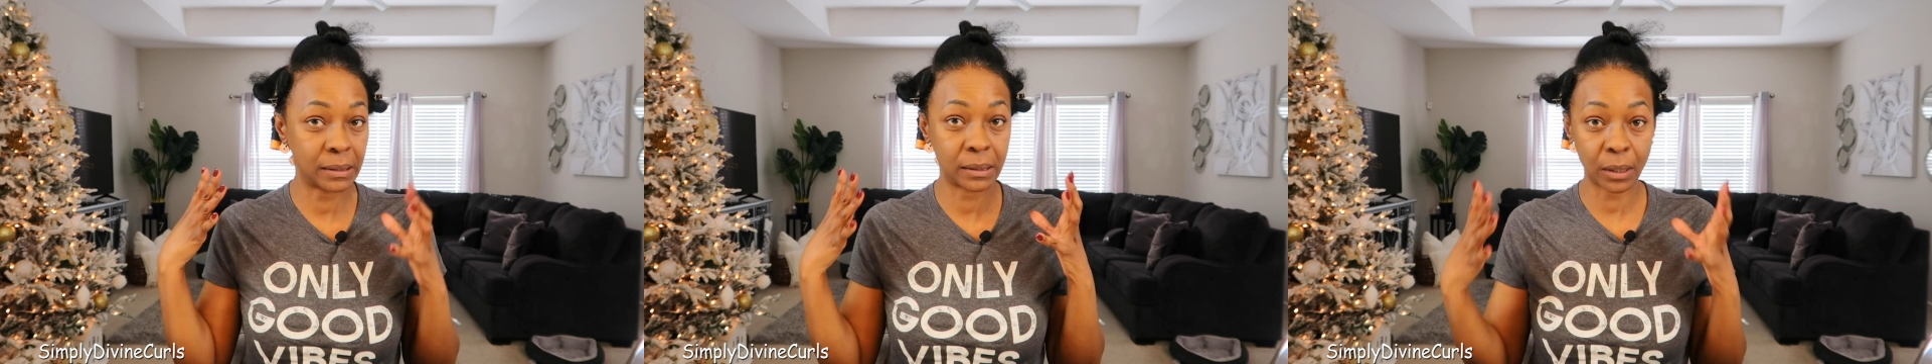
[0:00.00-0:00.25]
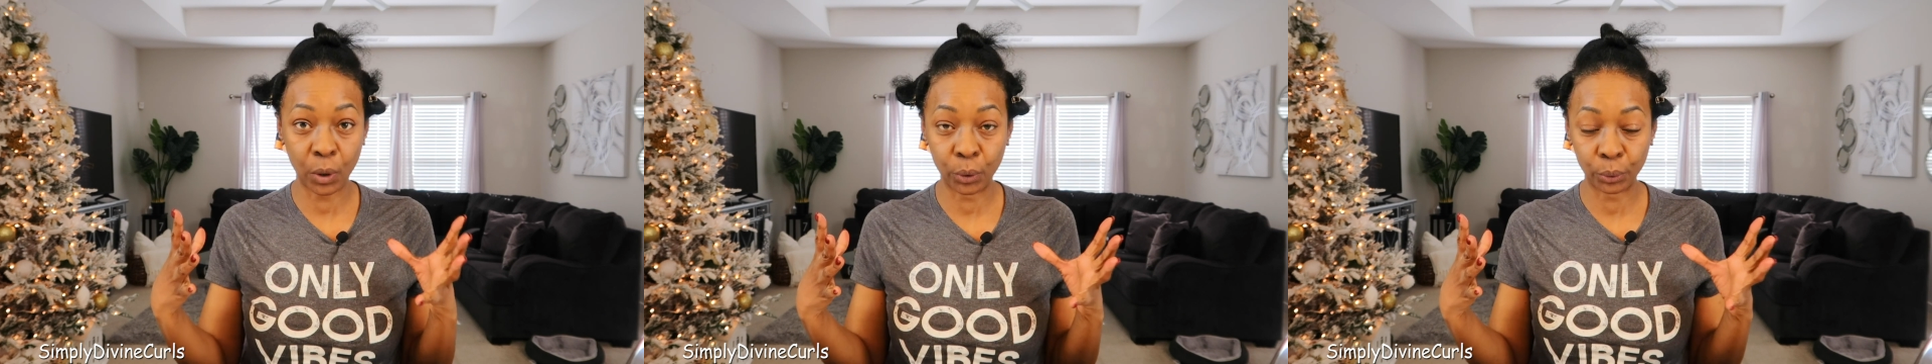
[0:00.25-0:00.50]

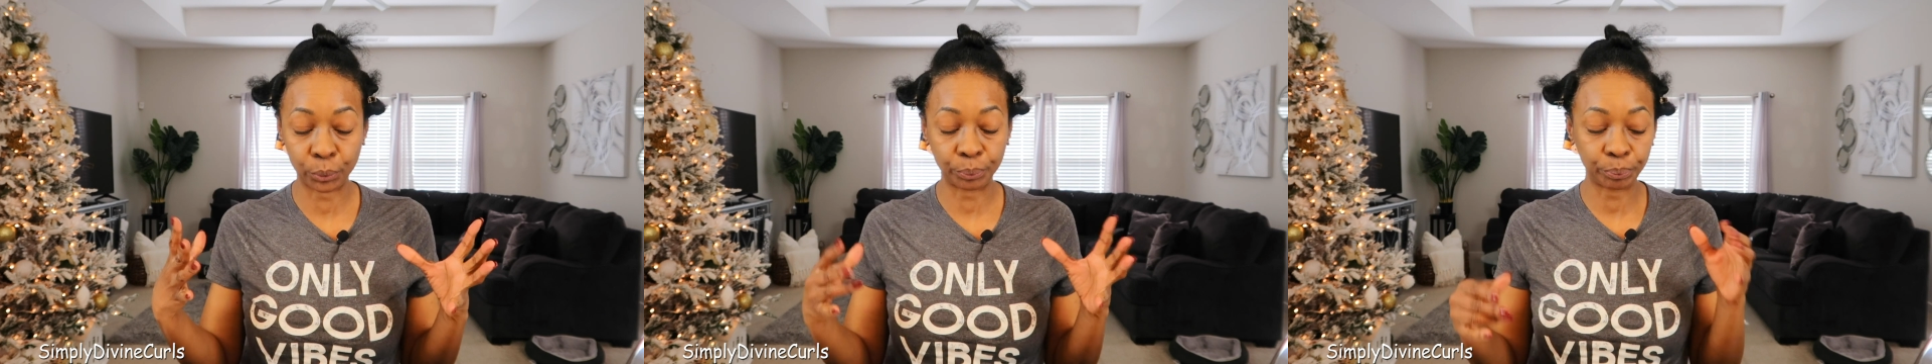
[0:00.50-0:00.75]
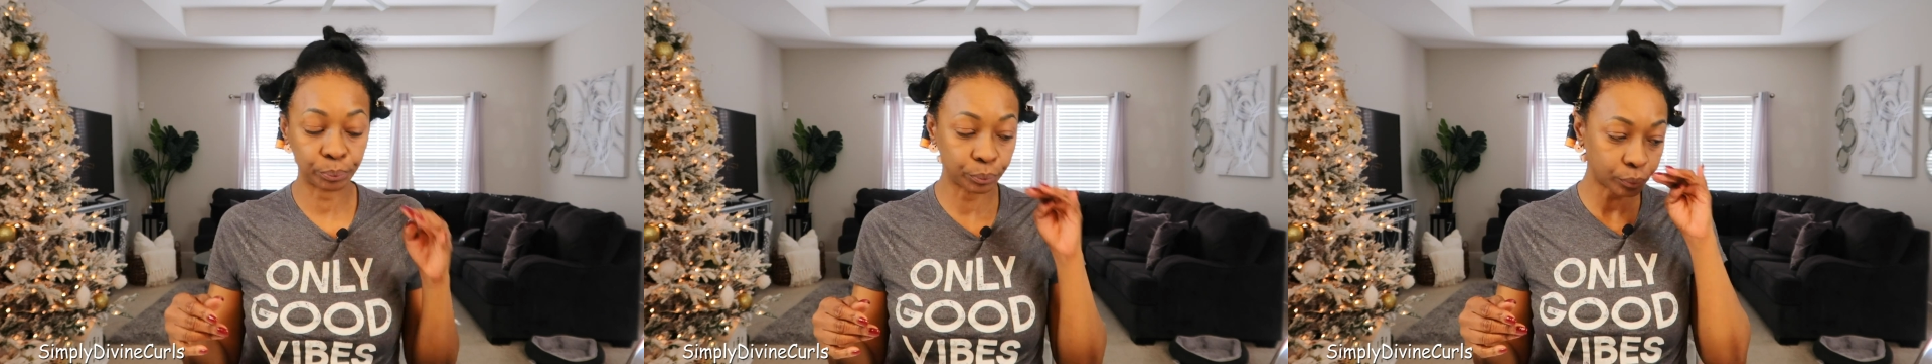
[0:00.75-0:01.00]

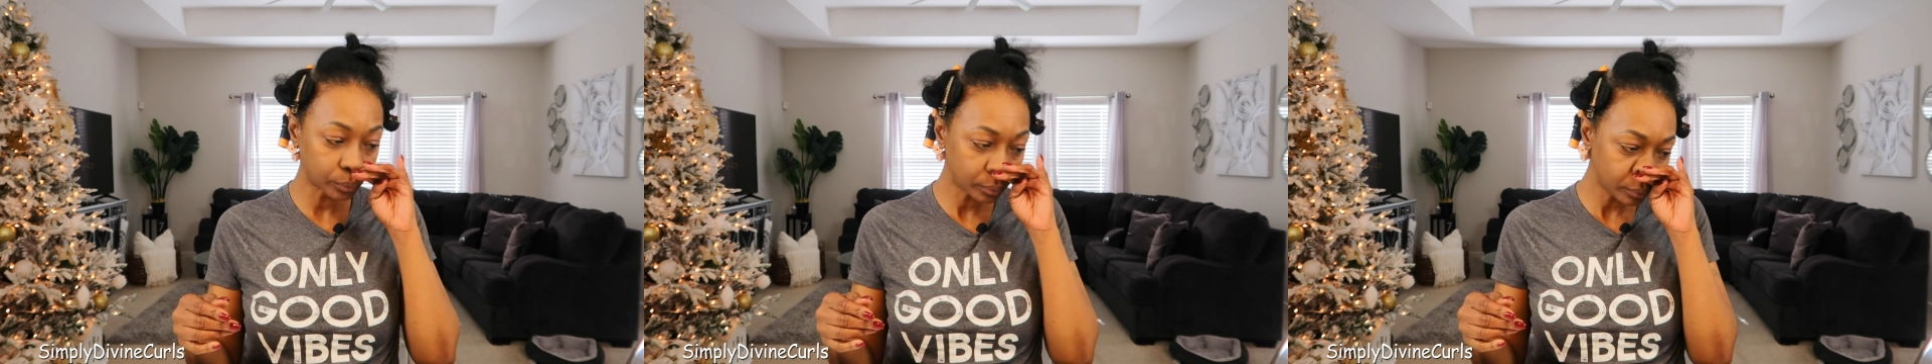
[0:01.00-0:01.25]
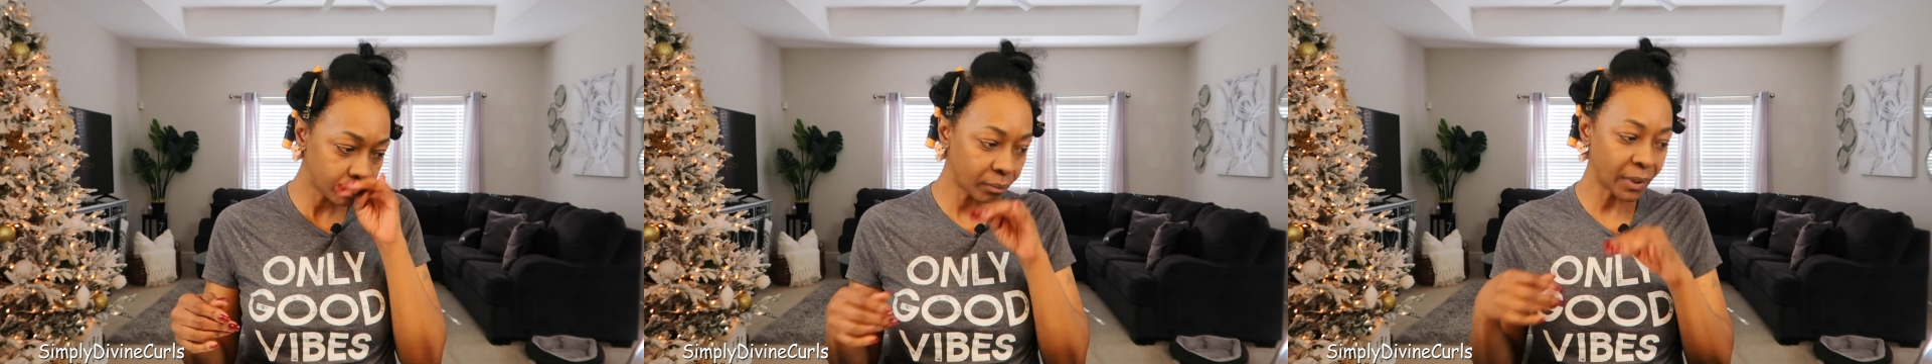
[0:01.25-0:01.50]
So
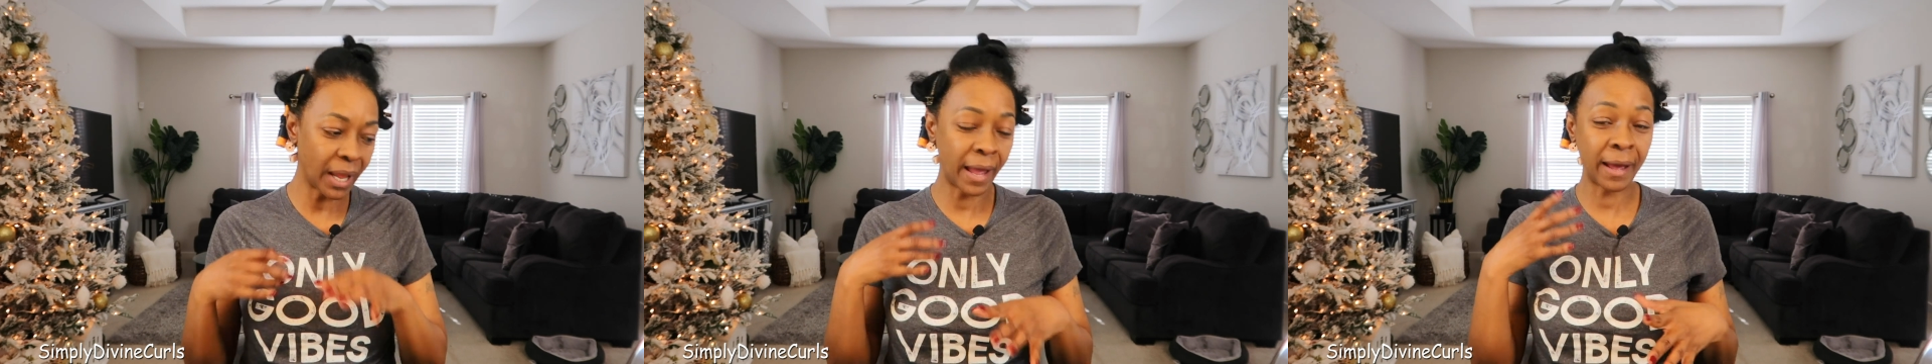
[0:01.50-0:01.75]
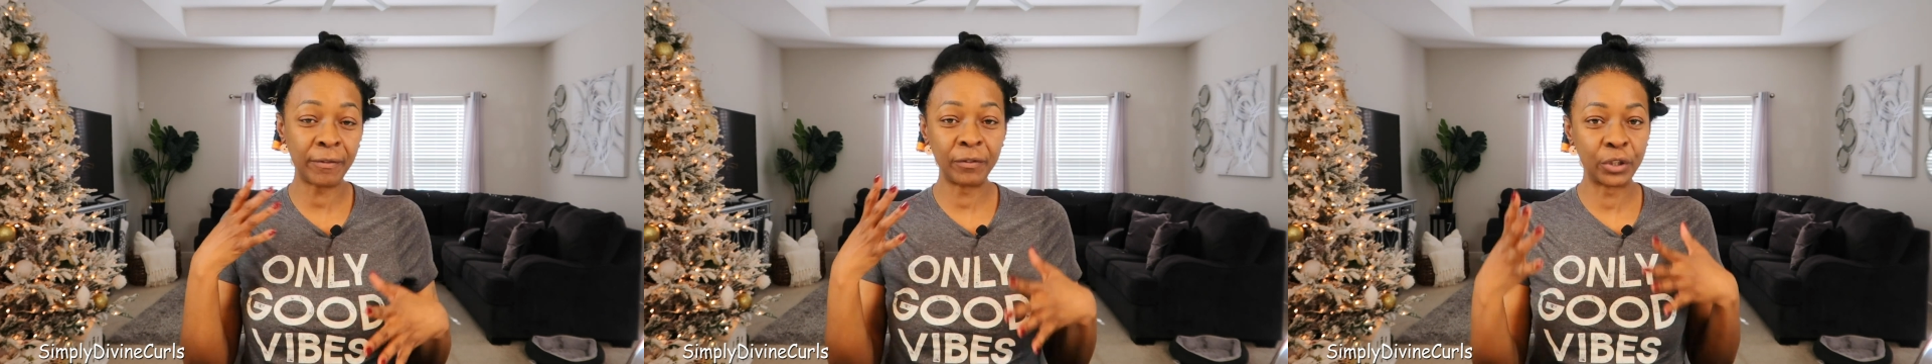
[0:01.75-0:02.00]

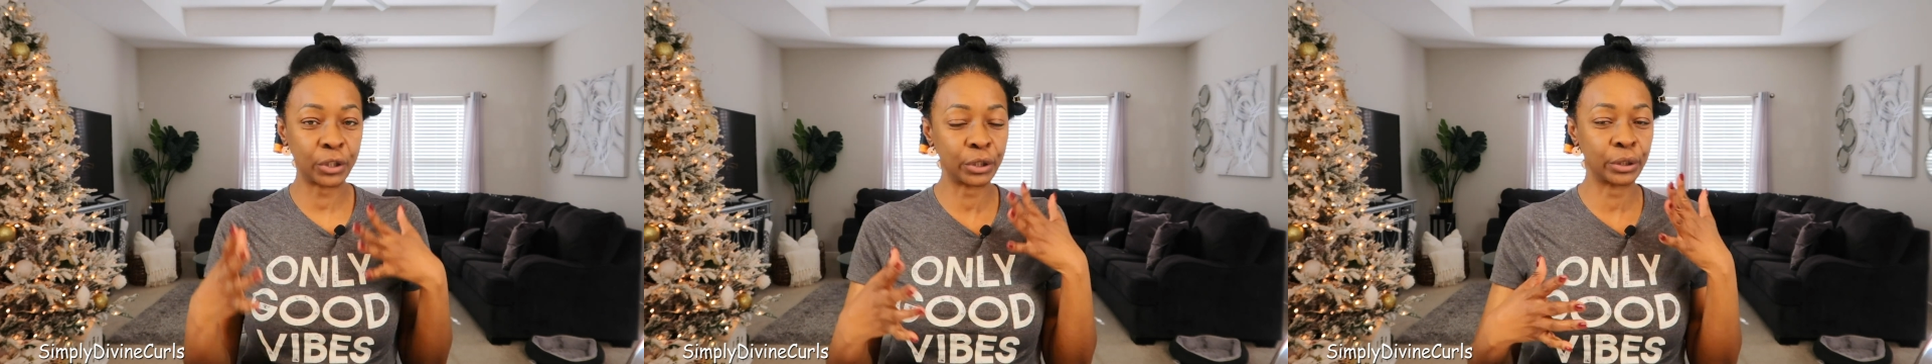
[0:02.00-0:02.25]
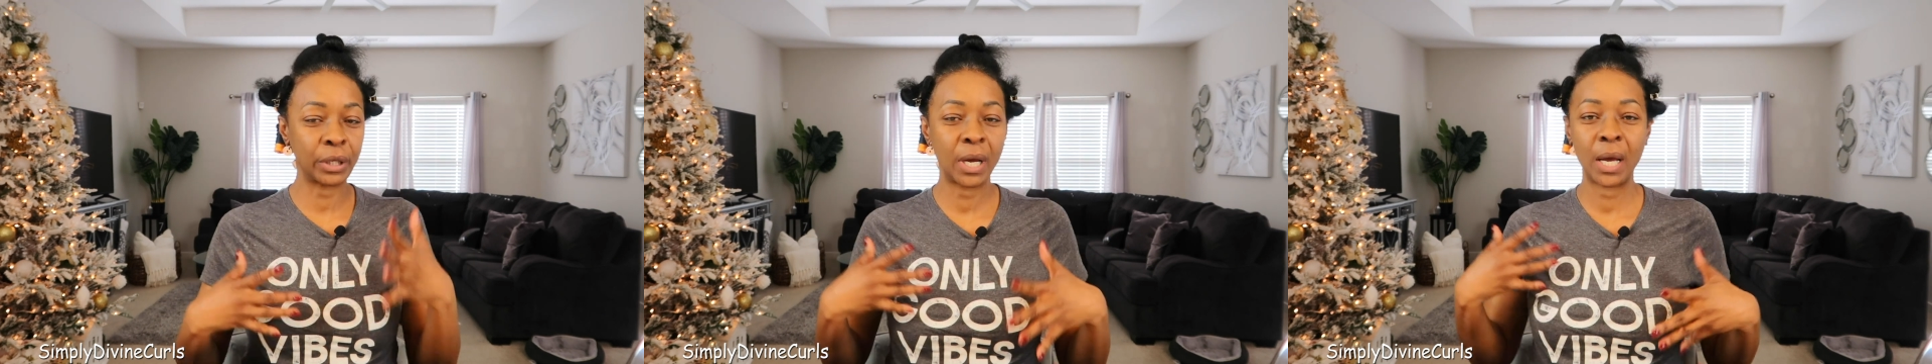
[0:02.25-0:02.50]

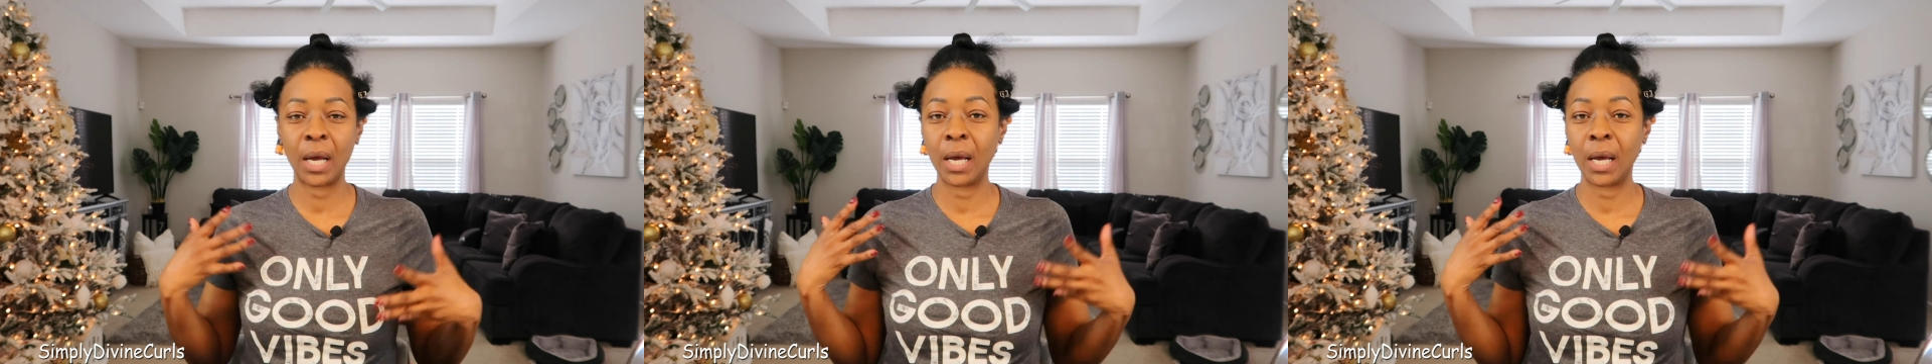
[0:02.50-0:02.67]
after